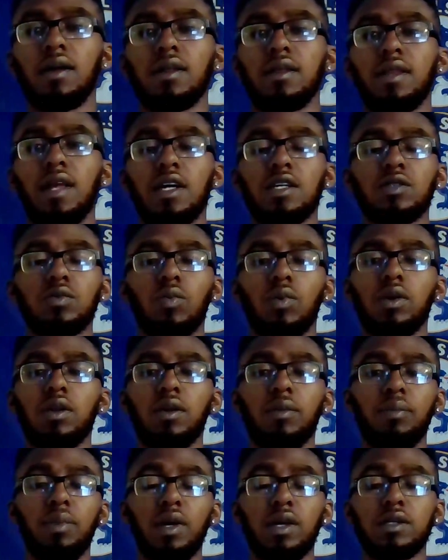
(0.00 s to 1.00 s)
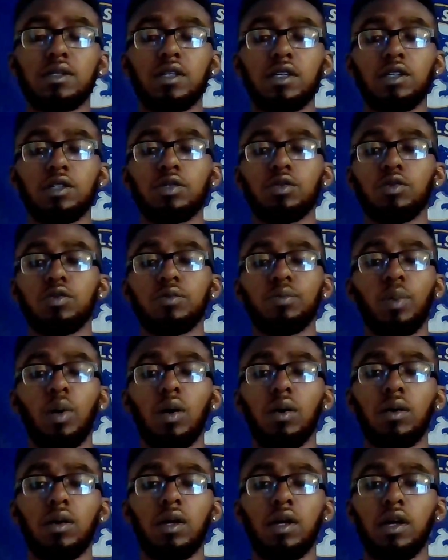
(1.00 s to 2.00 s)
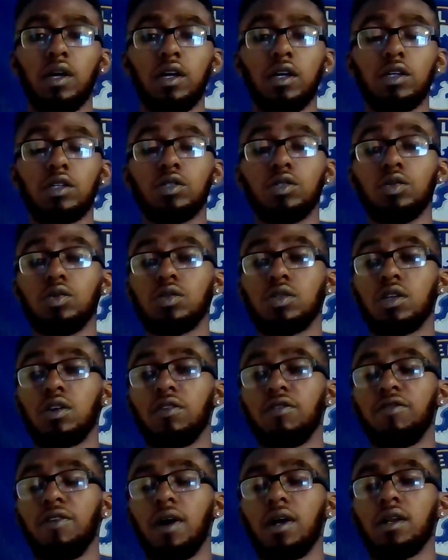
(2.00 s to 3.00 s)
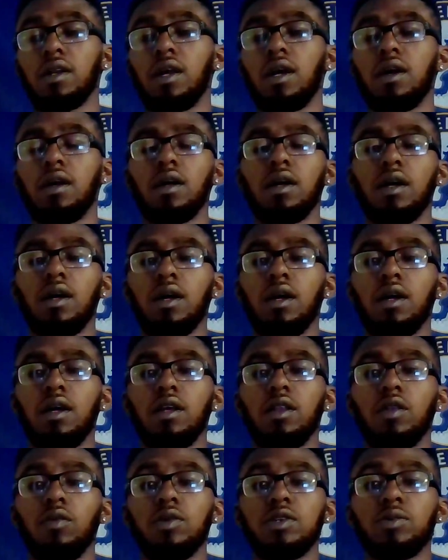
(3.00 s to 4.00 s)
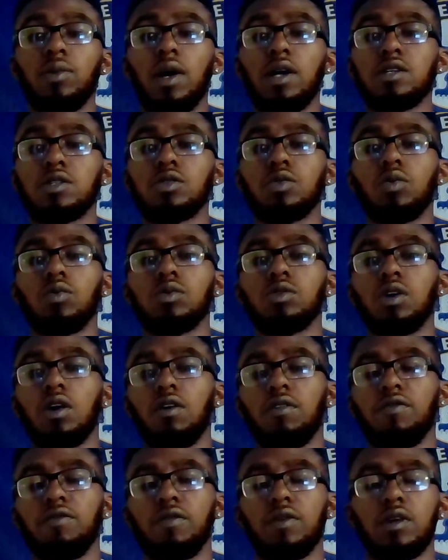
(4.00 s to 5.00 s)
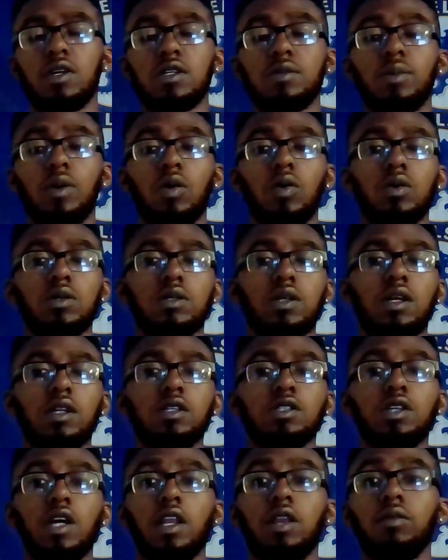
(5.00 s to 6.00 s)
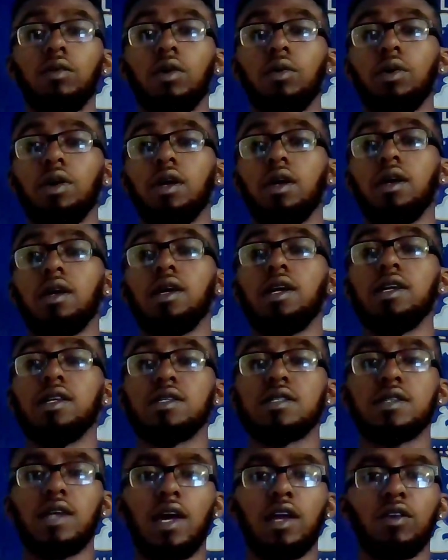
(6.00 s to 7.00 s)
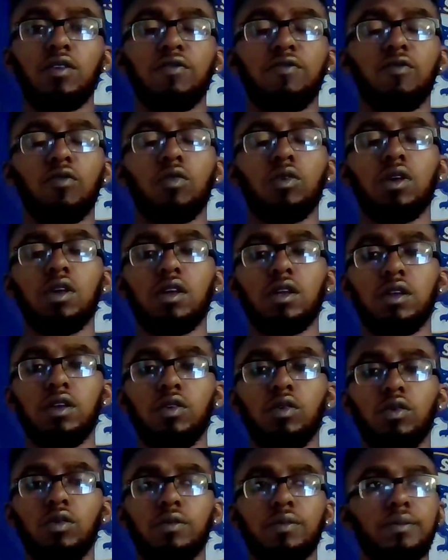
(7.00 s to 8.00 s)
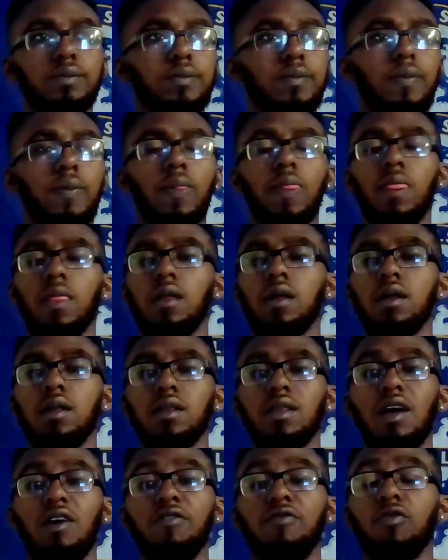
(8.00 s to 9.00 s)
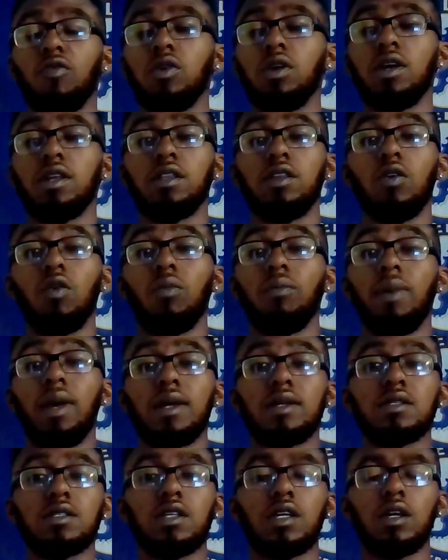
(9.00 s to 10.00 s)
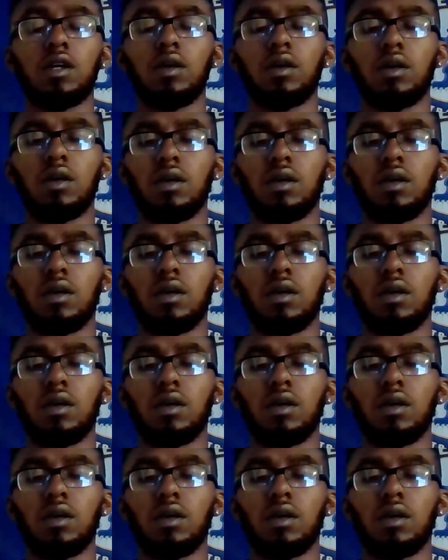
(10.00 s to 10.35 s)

That's one of the biggest issues, but it's due to the fact that the reason why it's so tough is because in January, he signed a four-year deal. That four-year deal makes it